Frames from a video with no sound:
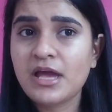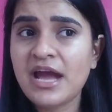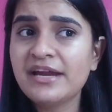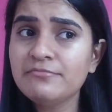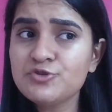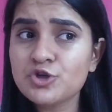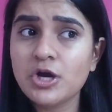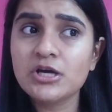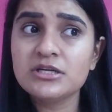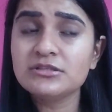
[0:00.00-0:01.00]
And I'm
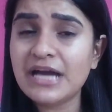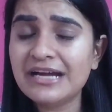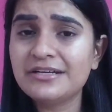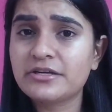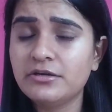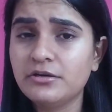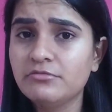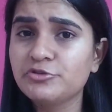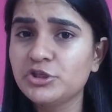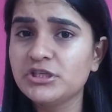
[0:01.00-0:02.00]
sure that
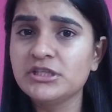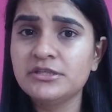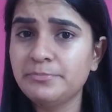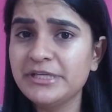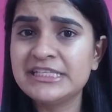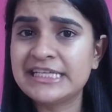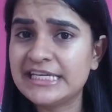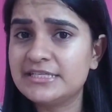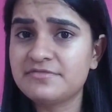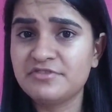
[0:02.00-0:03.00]
wouldn't be the
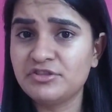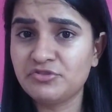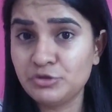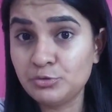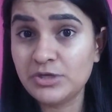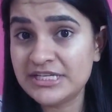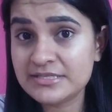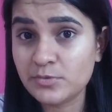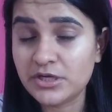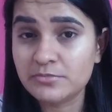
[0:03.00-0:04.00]
case with you
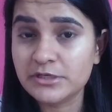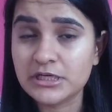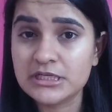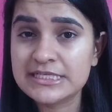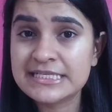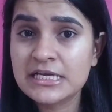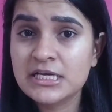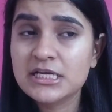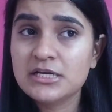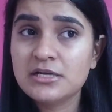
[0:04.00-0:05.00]
as well, because
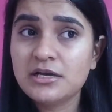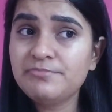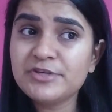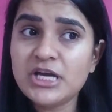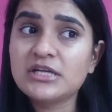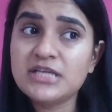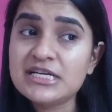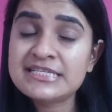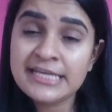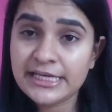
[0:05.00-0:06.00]
a product
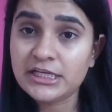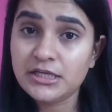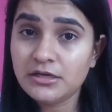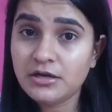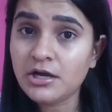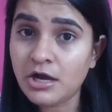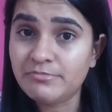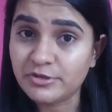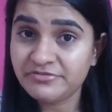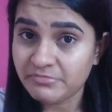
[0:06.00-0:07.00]
does need a
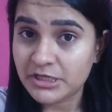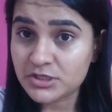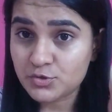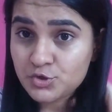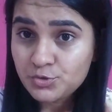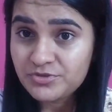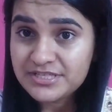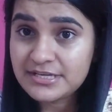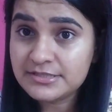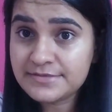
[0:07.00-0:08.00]
couple of months to show
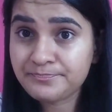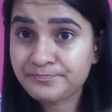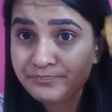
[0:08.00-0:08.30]
results.